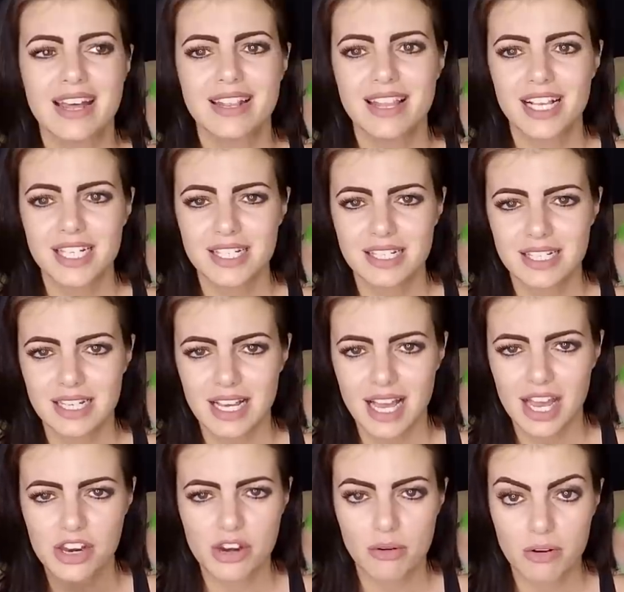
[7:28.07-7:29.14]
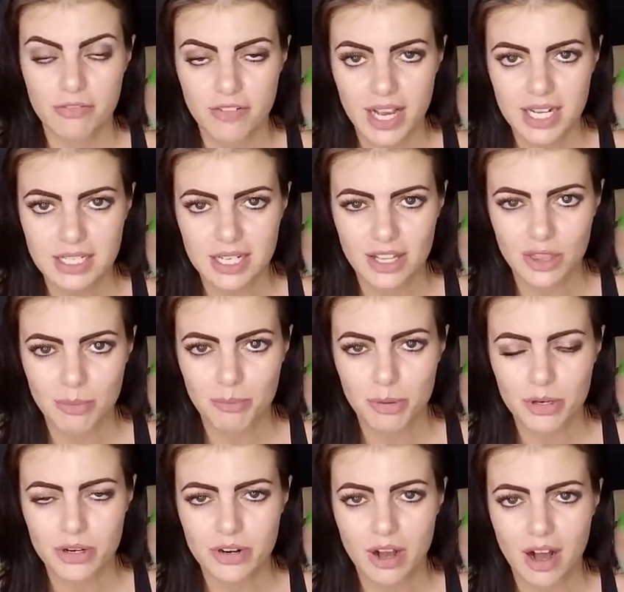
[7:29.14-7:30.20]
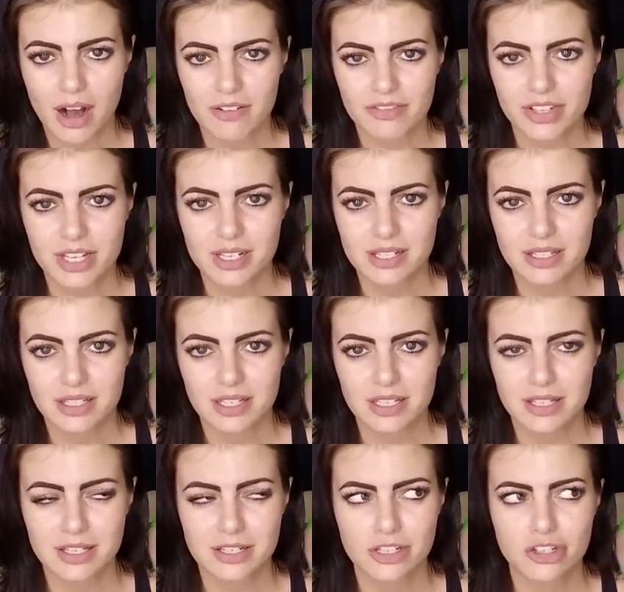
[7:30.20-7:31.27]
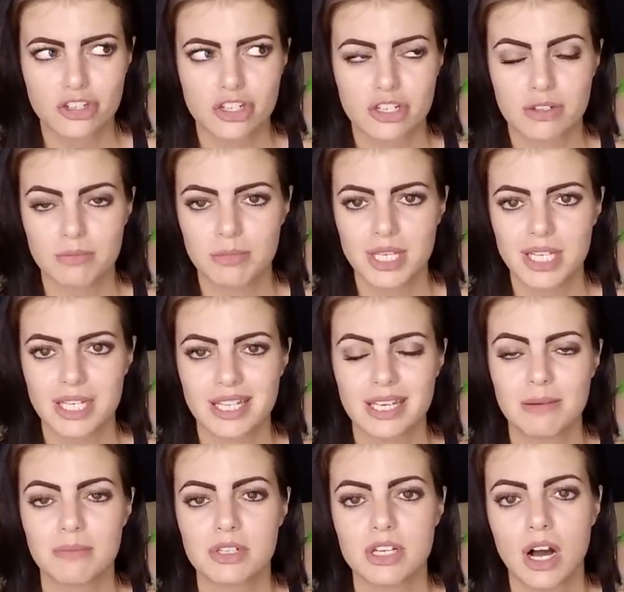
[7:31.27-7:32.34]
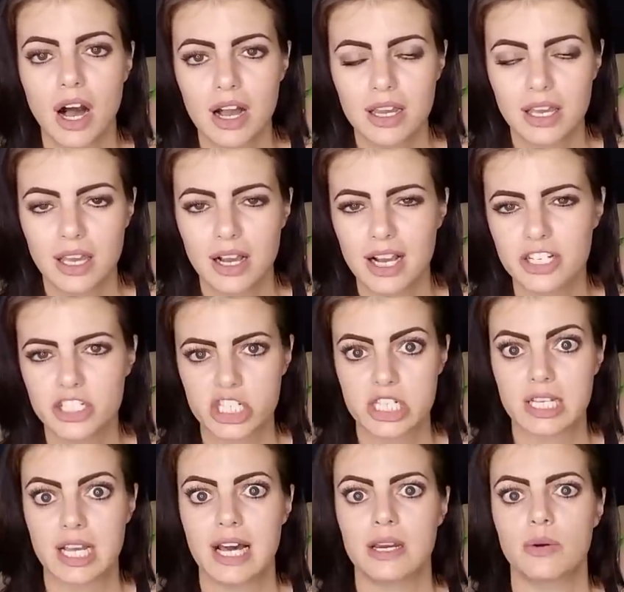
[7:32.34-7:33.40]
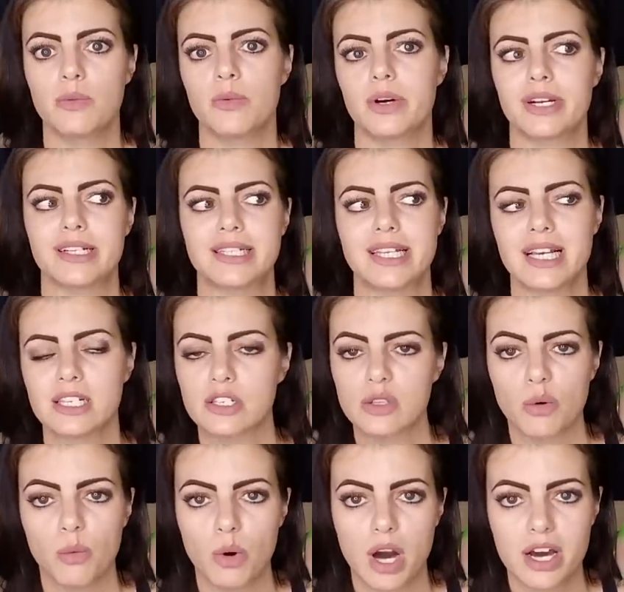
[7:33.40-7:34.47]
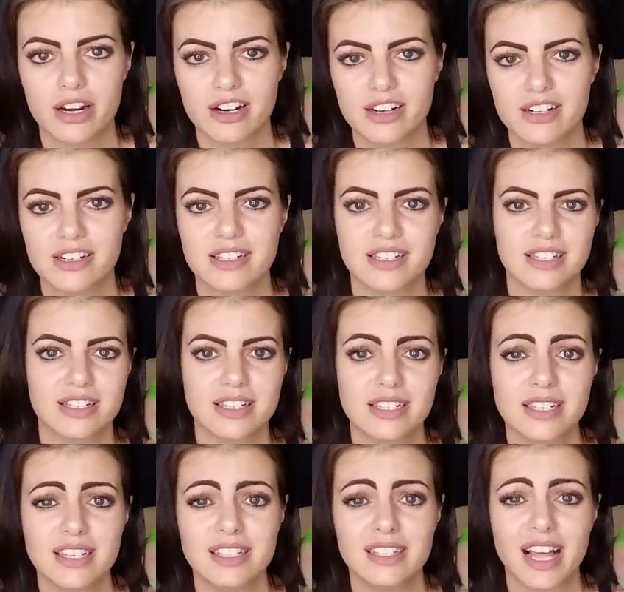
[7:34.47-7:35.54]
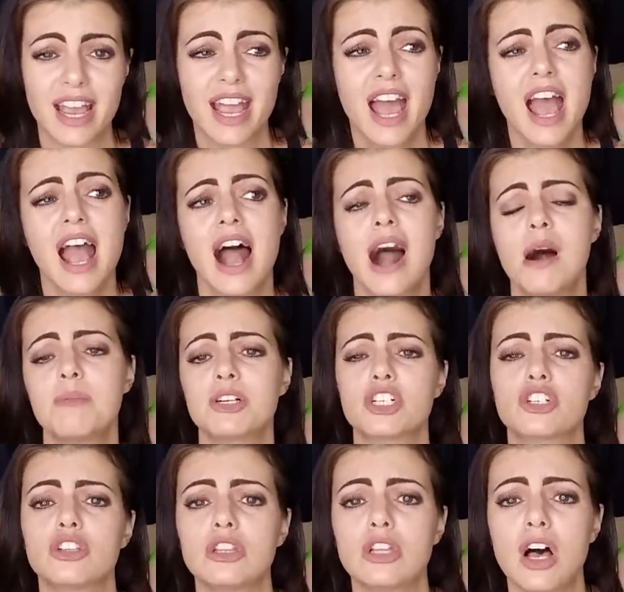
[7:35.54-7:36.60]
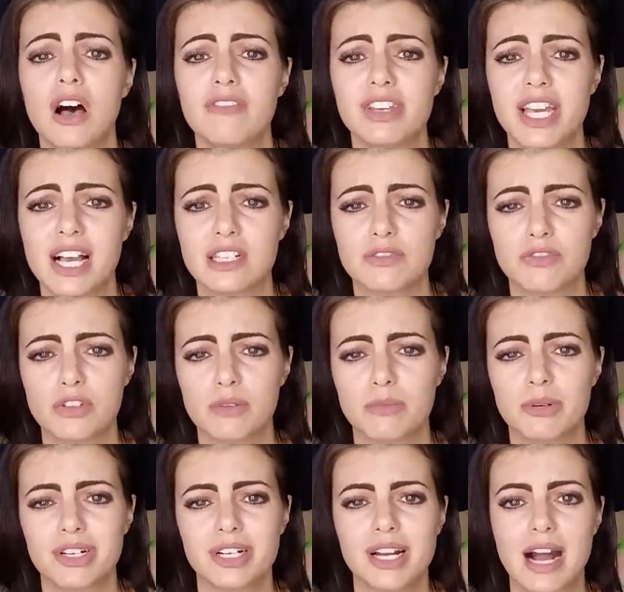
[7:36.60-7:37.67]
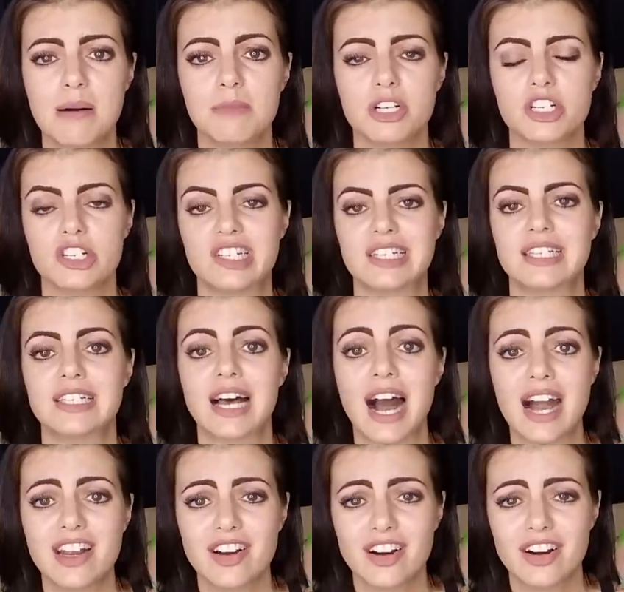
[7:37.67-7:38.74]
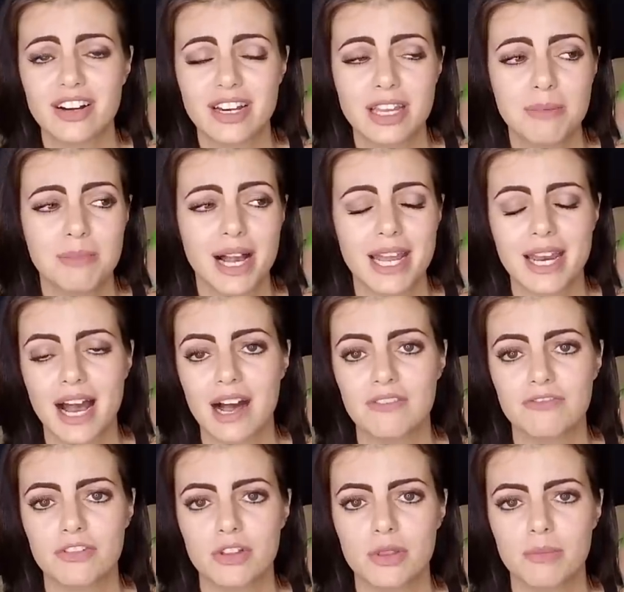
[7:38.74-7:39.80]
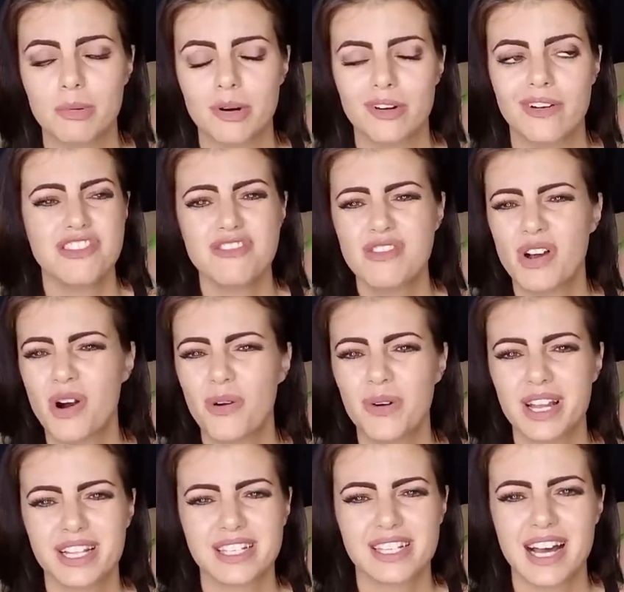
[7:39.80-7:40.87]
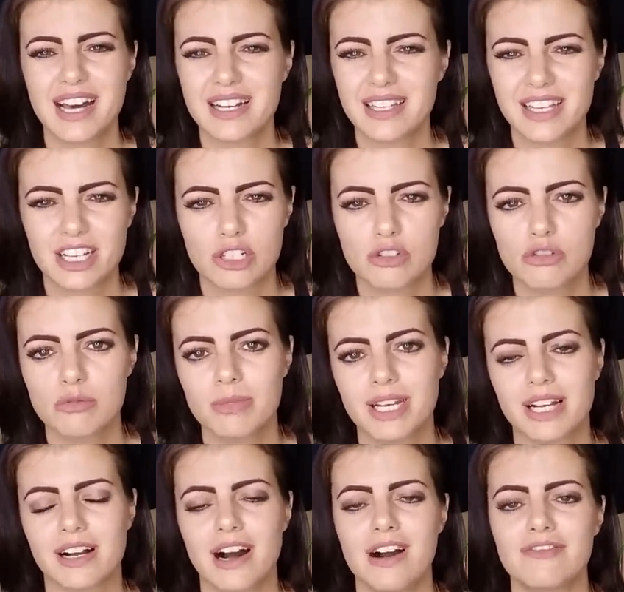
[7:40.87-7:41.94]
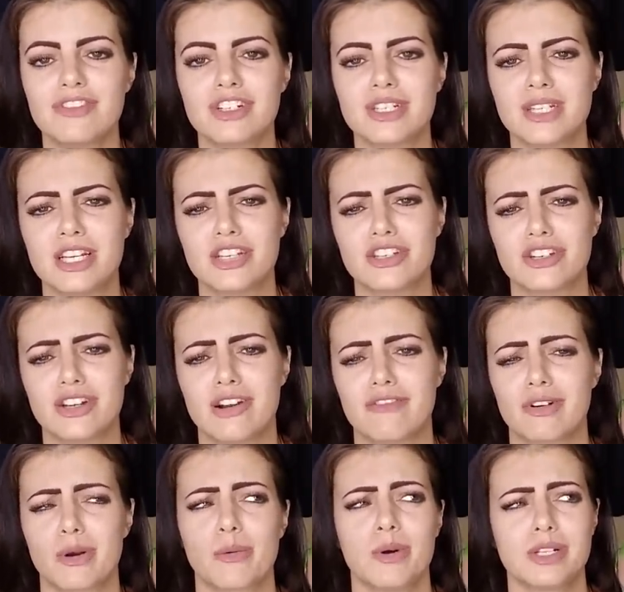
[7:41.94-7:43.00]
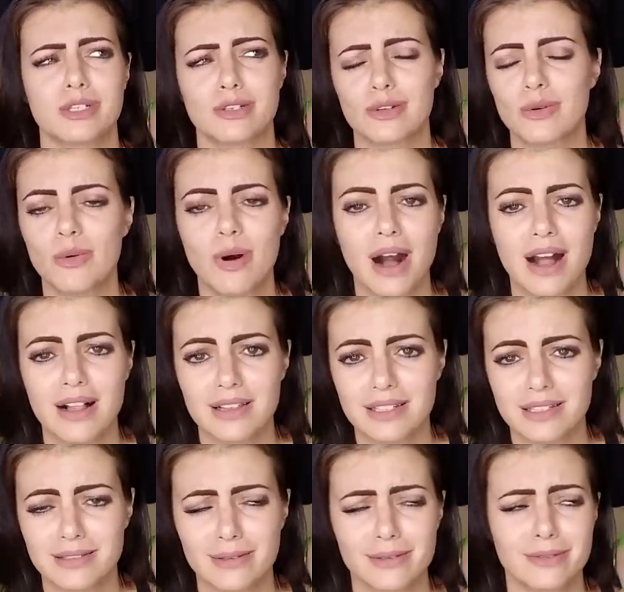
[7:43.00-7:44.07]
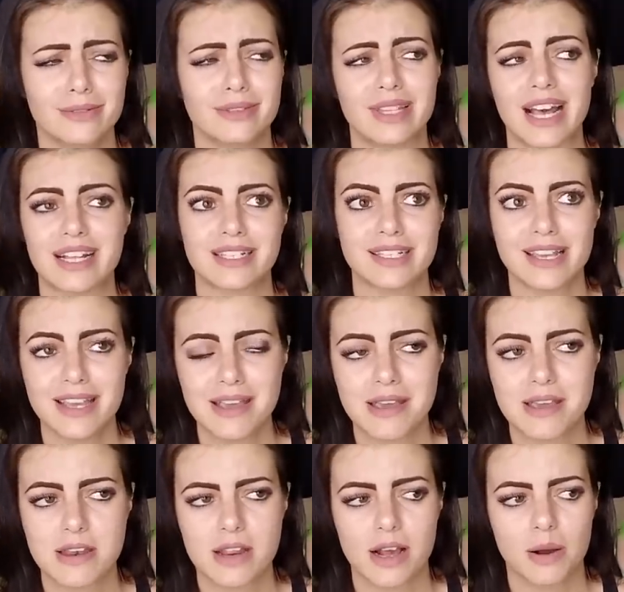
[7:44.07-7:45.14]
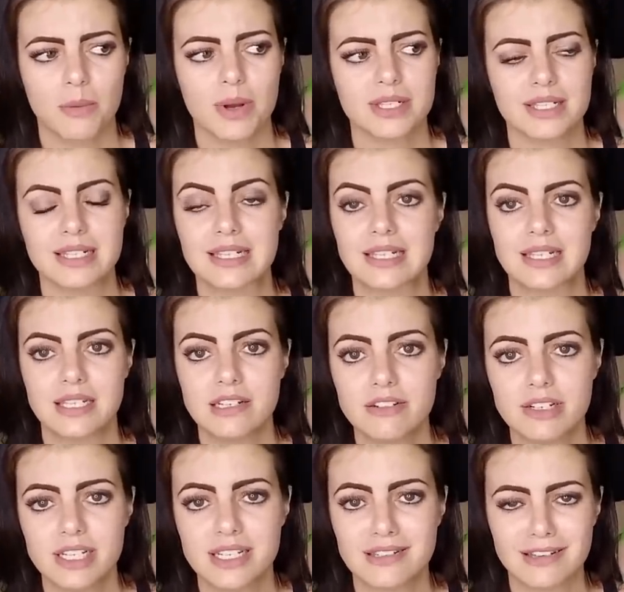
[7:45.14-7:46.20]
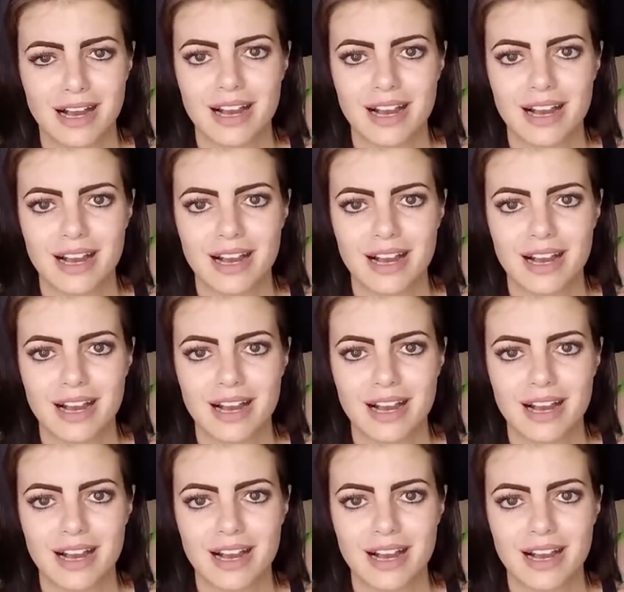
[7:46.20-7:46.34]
And this had no effect on the bird, obviously. This is just me and him talking. I just kind of want to test the waters and see like how much love he has for the bird, how much desire he might have for the bird. You know, it's kind of like a 2-minute conversation every once in a while and then that's it. I wasn't serious.